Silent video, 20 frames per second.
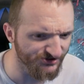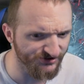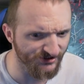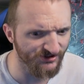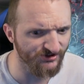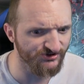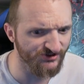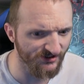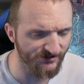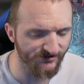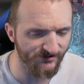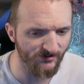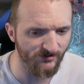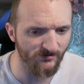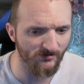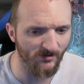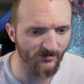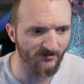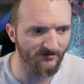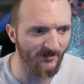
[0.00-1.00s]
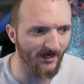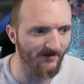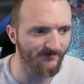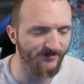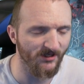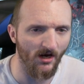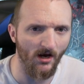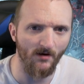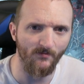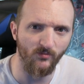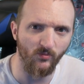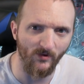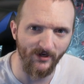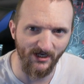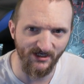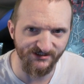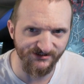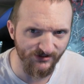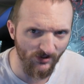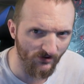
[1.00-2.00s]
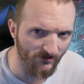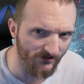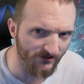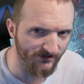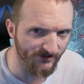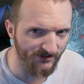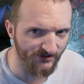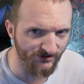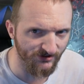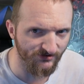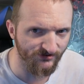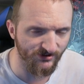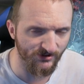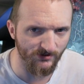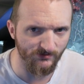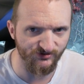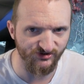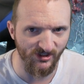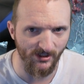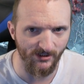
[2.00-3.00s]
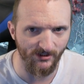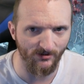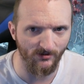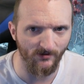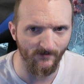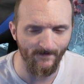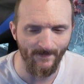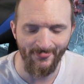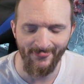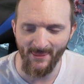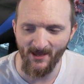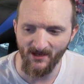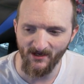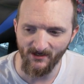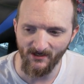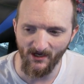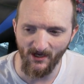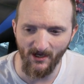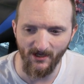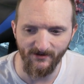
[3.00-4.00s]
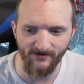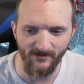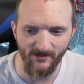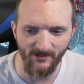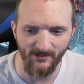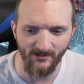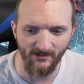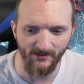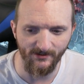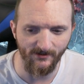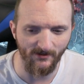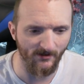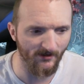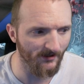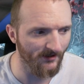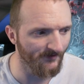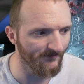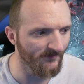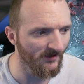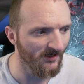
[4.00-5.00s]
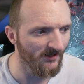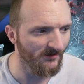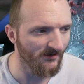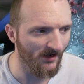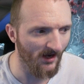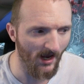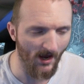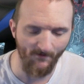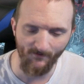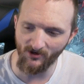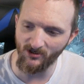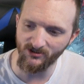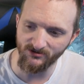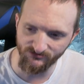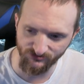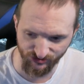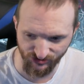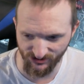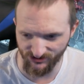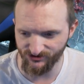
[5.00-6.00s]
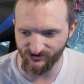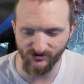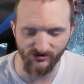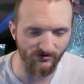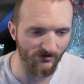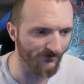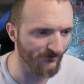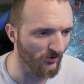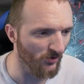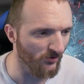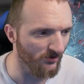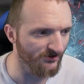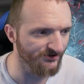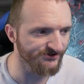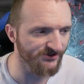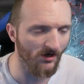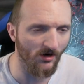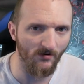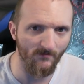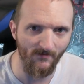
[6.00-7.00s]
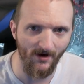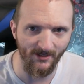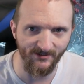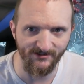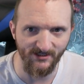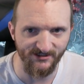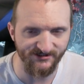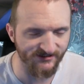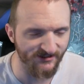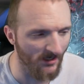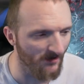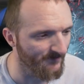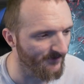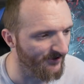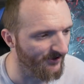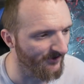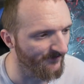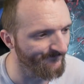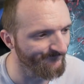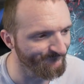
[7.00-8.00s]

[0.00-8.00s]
to Gentoo on the laptop when I started the YouTube channel, and then I put Gentoo, of course, on my desktop here.